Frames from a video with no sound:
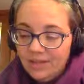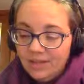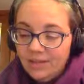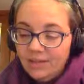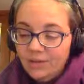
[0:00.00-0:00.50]

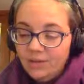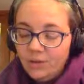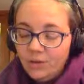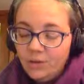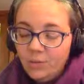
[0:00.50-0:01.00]
In the
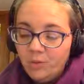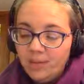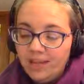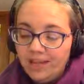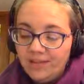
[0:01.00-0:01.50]
4th
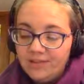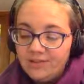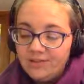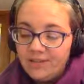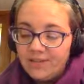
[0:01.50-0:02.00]
breathing
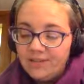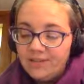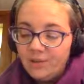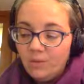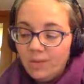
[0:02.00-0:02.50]

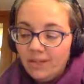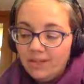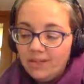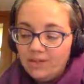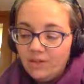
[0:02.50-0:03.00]
exercise, your
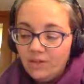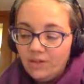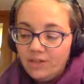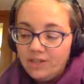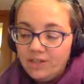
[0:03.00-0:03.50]
body's
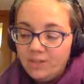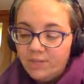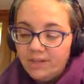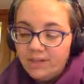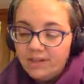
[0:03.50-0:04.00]
functions
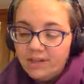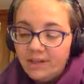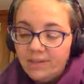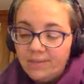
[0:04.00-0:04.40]
begin to calm